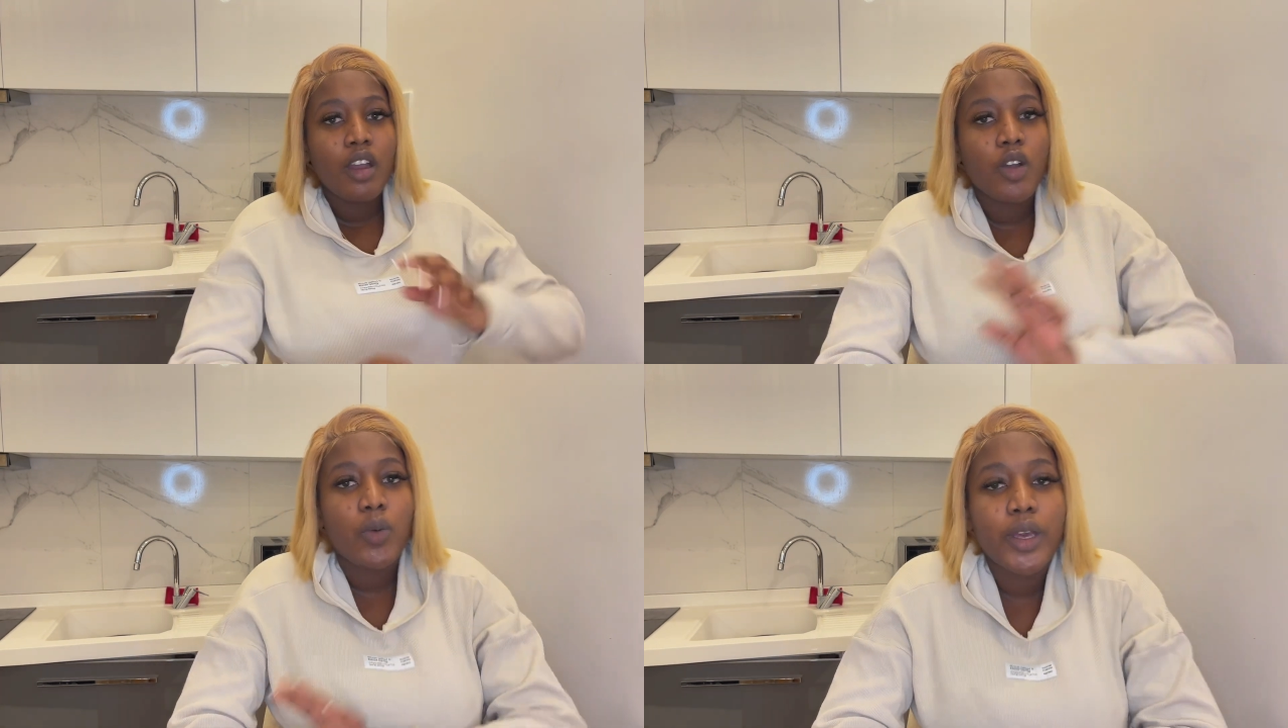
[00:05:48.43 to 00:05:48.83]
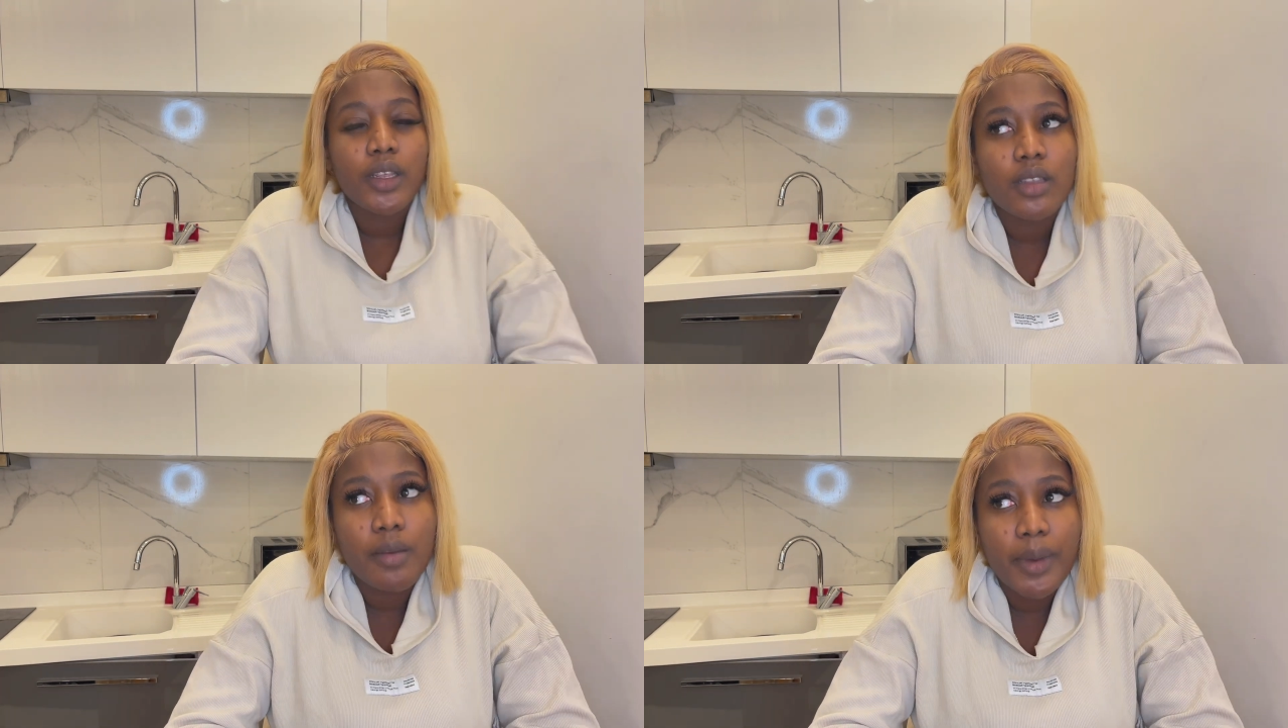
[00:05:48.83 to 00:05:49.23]

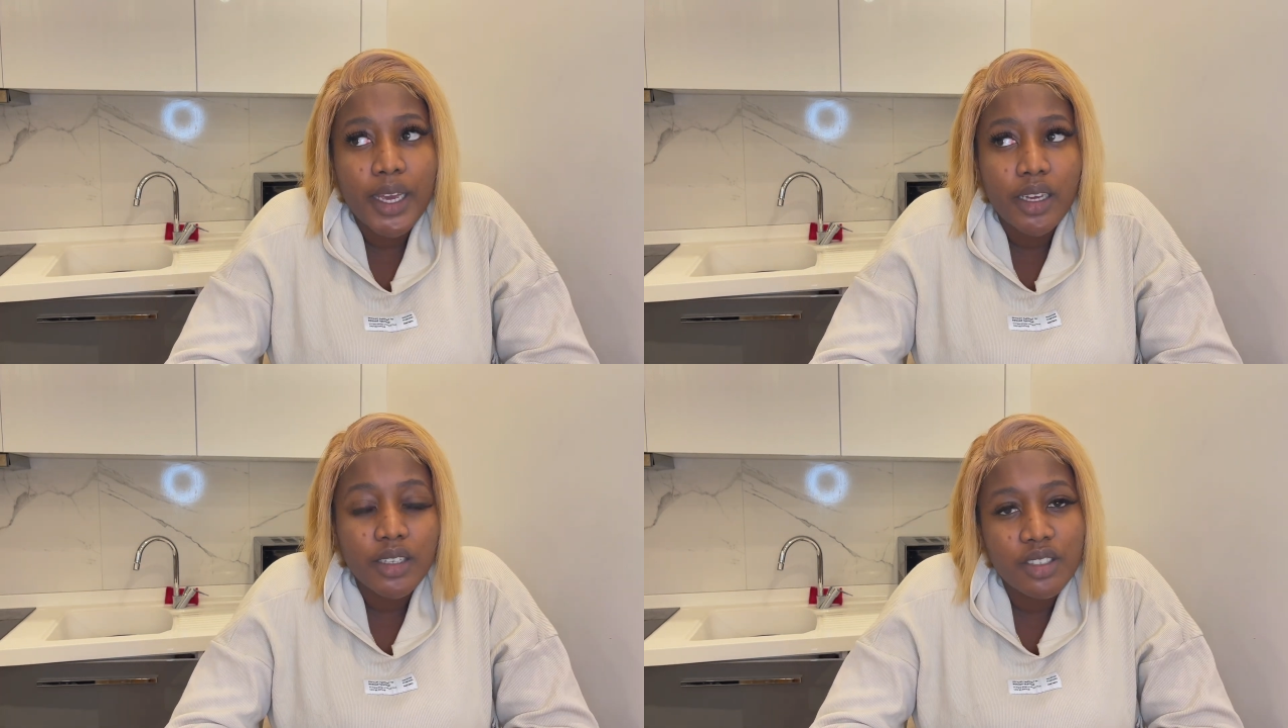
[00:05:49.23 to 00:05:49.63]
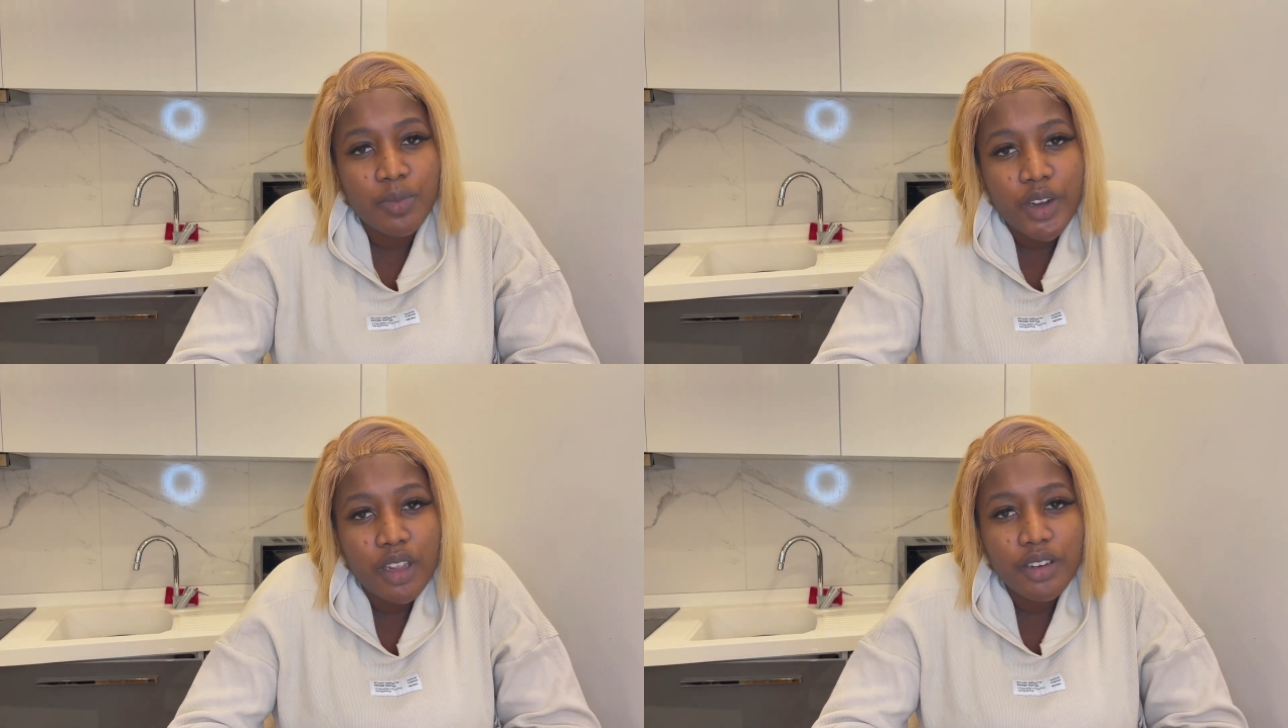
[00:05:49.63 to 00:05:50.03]
with my youngest
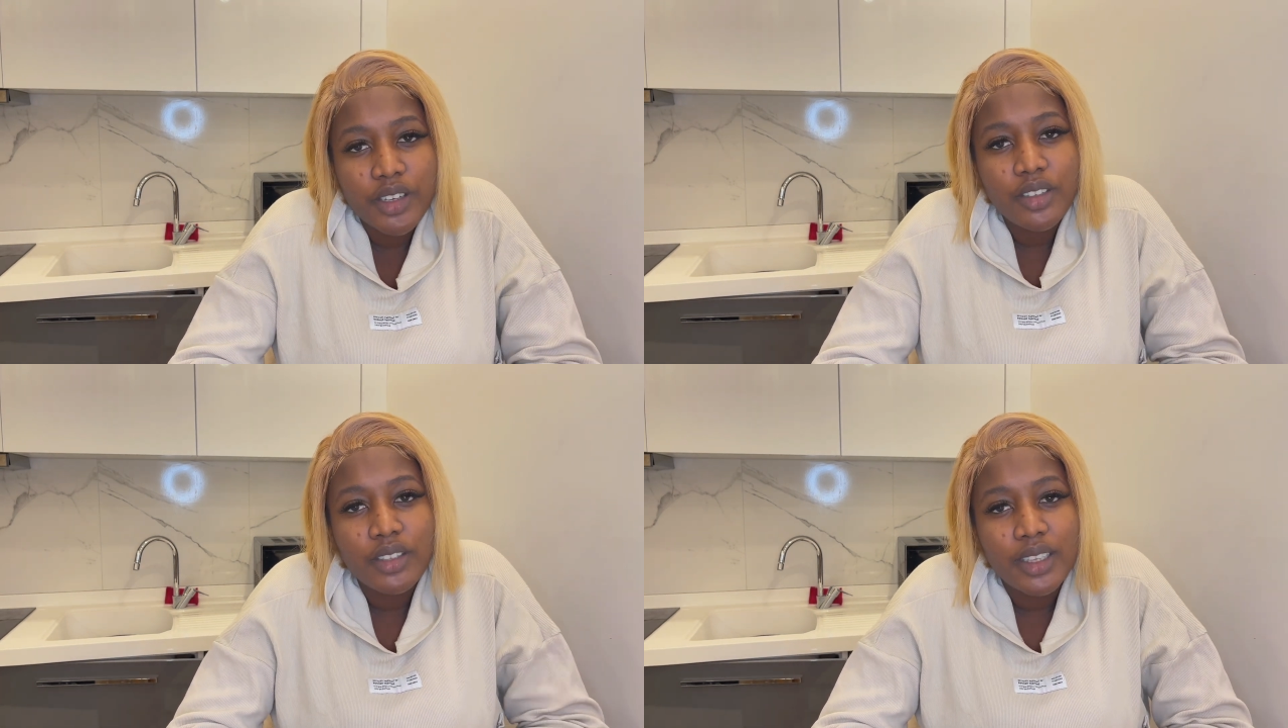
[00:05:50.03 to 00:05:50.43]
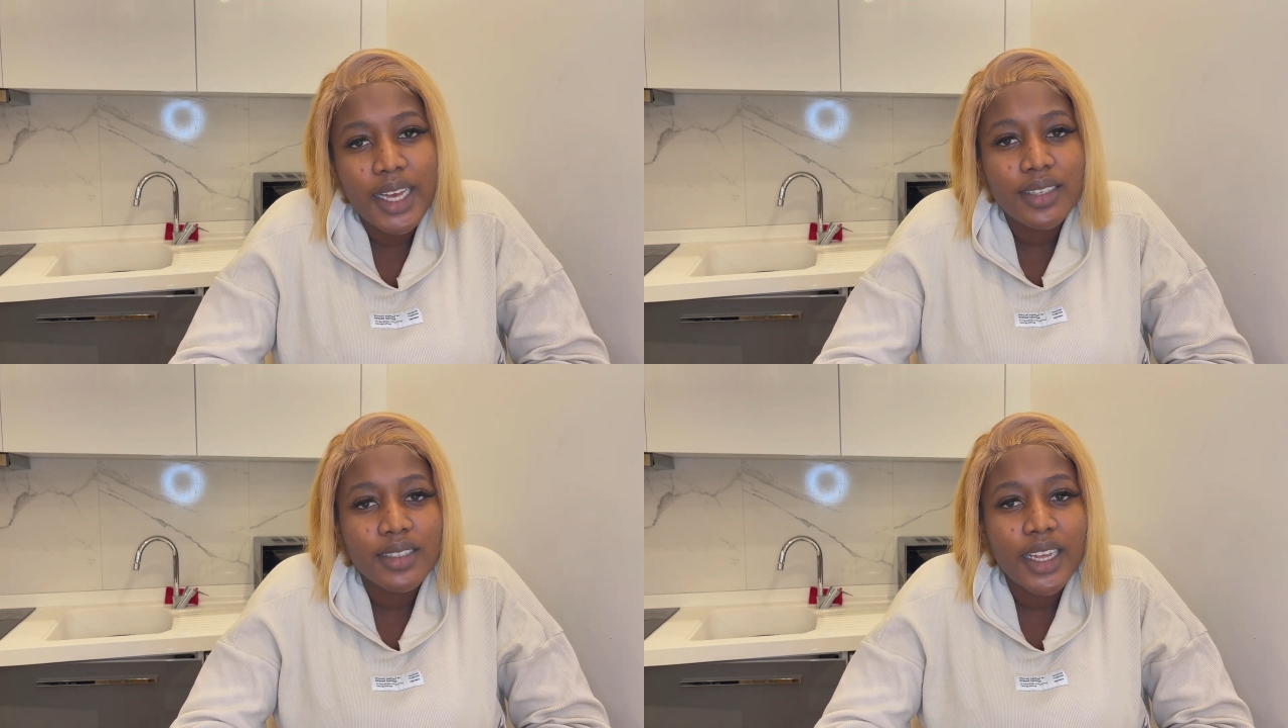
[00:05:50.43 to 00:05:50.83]
brother
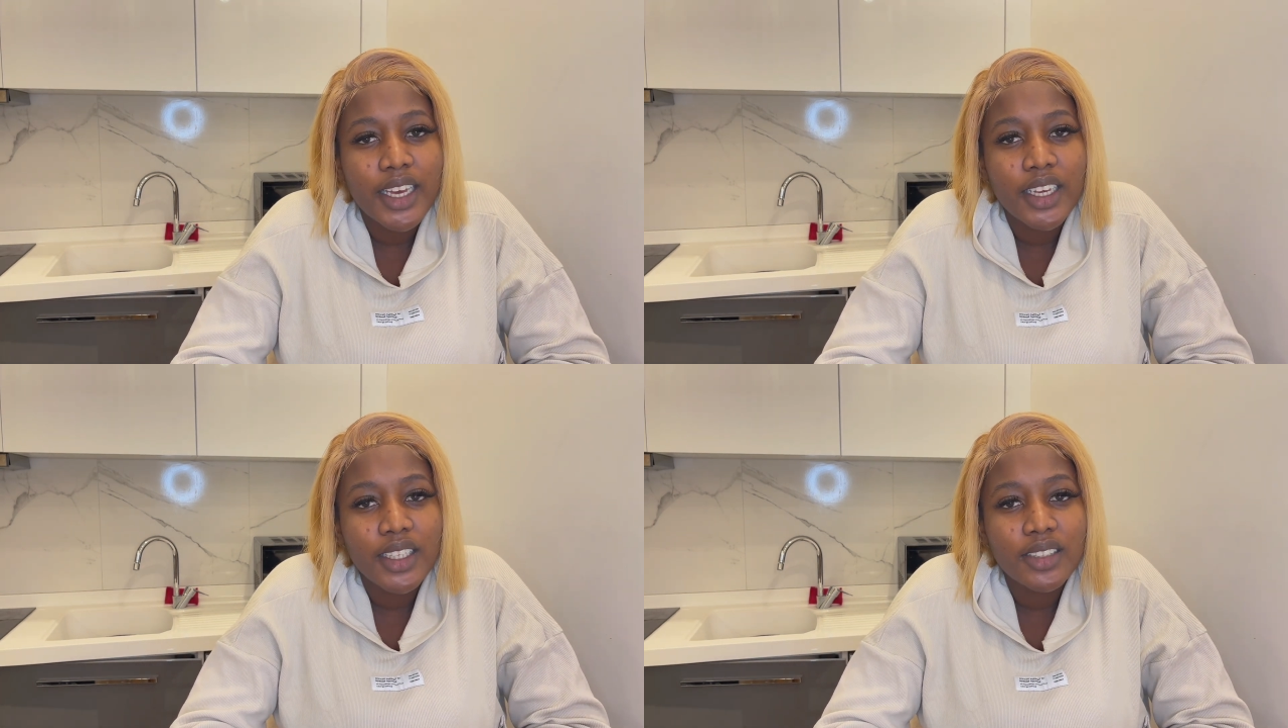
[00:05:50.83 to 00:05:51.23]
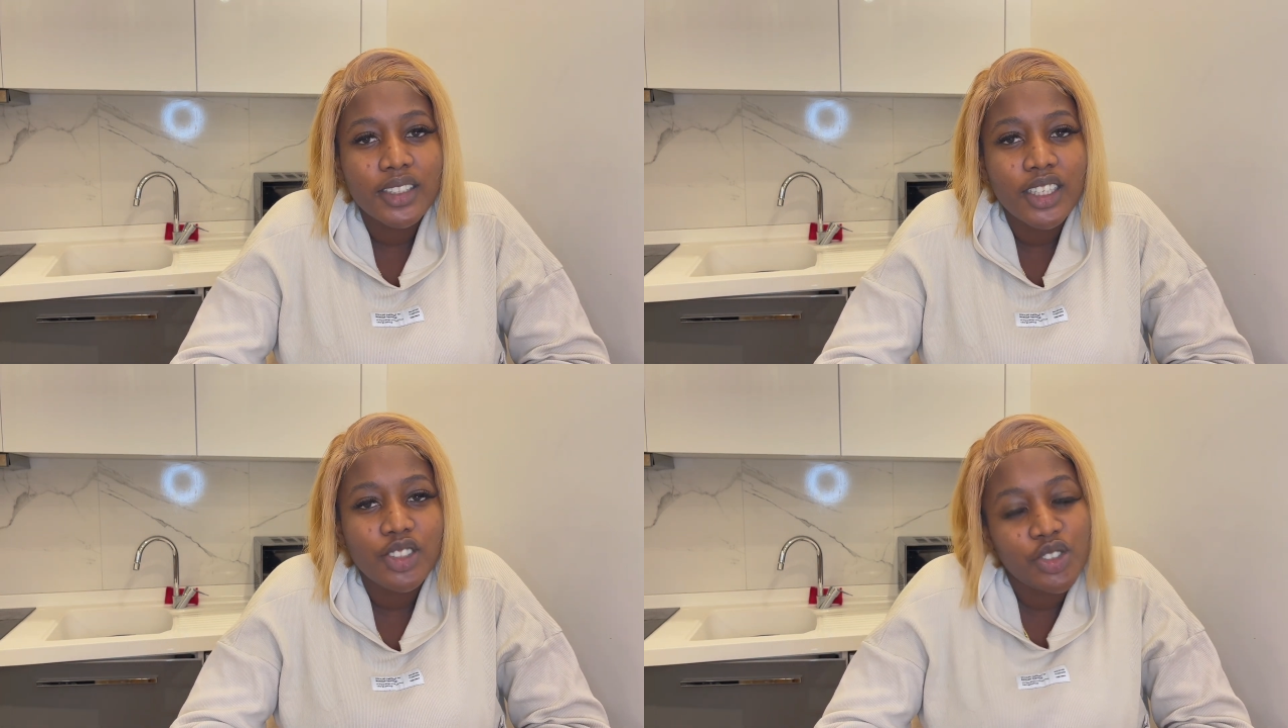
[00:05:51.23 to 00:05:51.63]
last night,
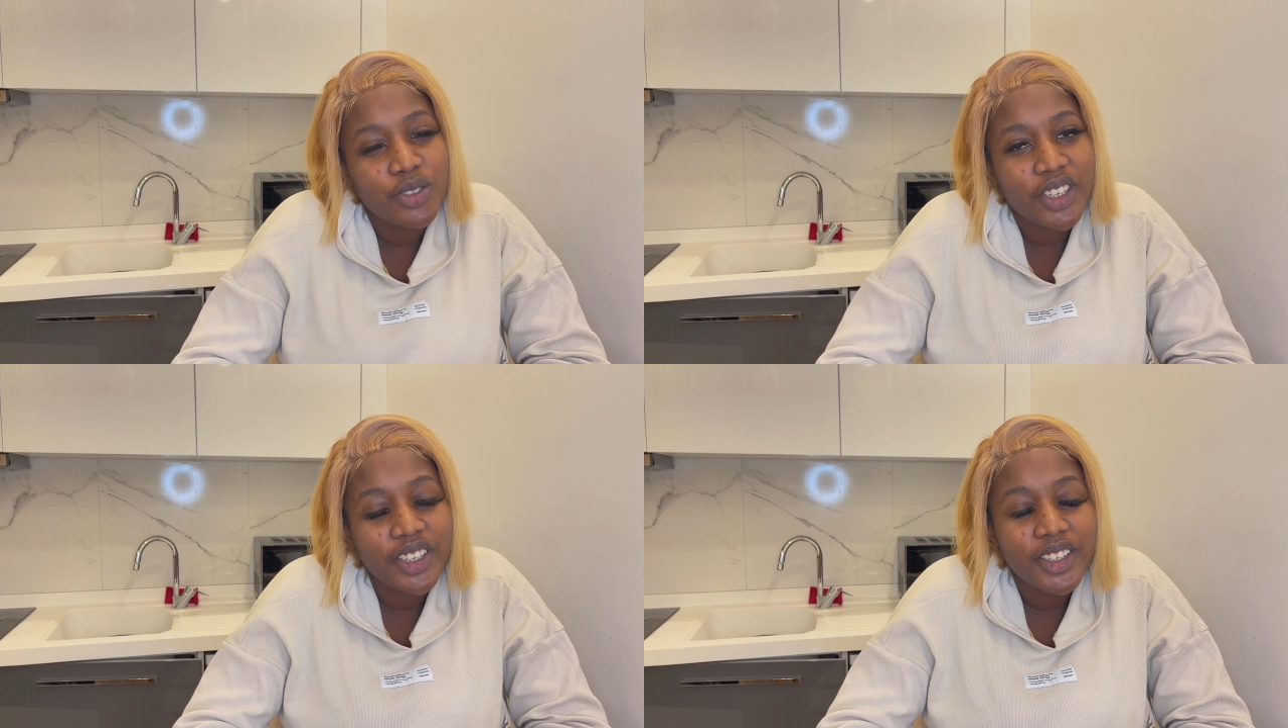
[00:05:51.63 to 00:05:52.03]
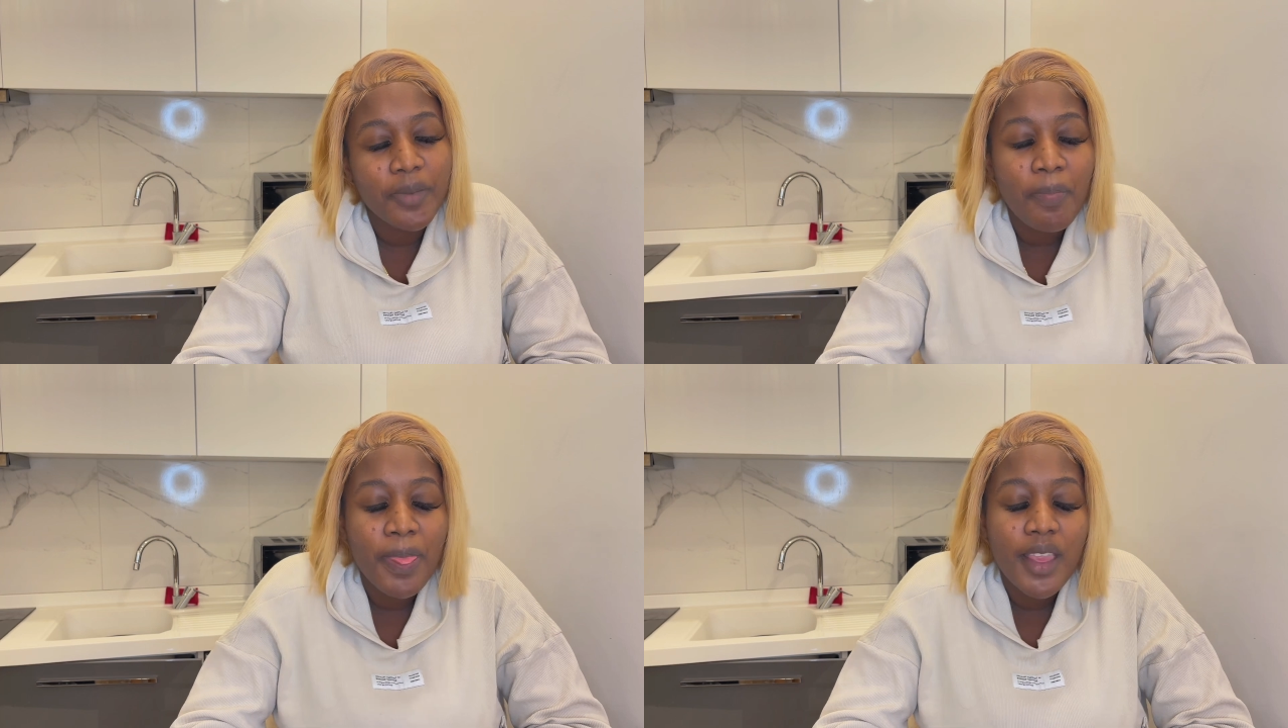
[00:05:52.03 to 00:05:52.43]
Junior,